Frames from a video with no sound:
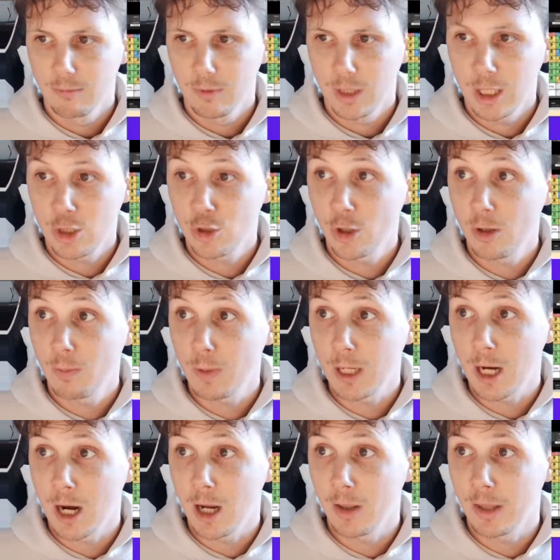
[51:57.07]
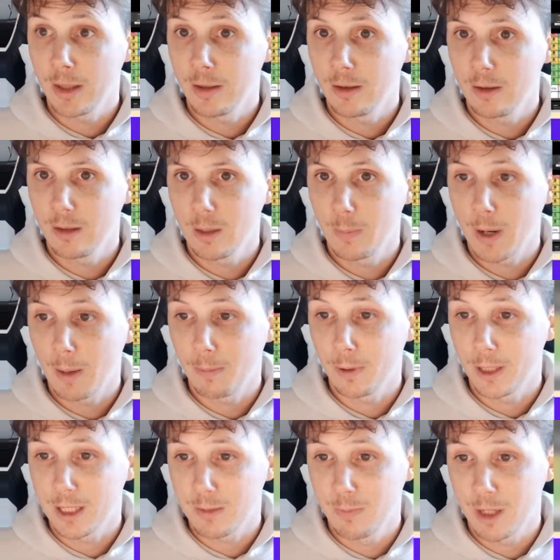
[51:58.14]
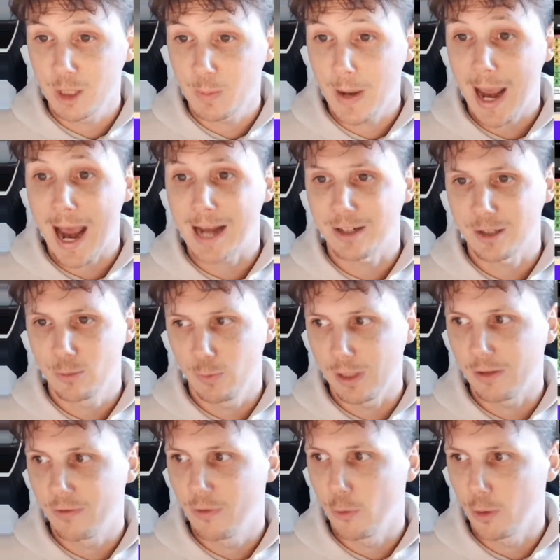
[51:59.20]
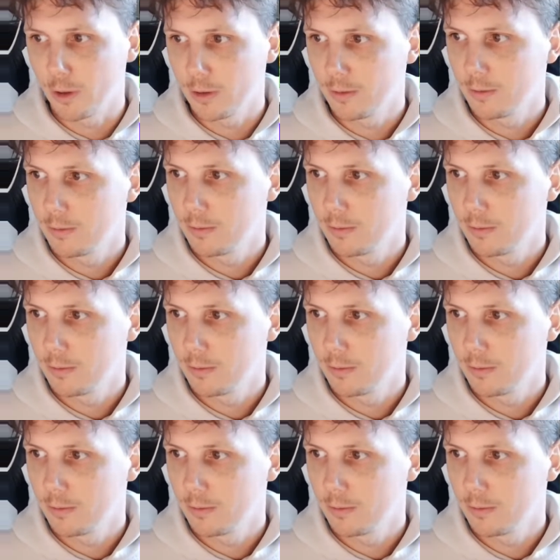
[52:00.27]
he shouldn't be on the PUP list much past week 4.